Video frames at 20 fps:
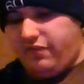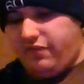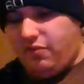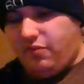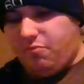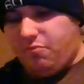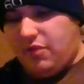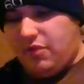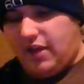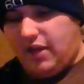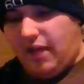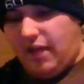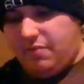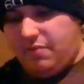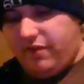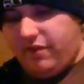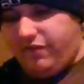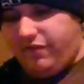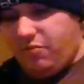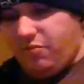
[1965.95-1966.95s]
for a
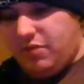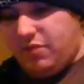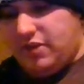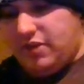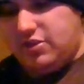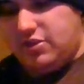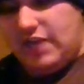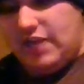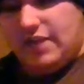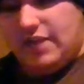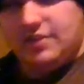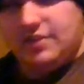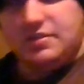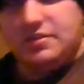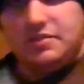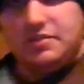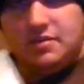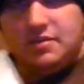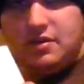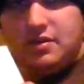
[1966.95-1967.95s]
copy of Forbidden
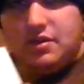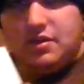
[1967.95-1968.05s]
Chalice.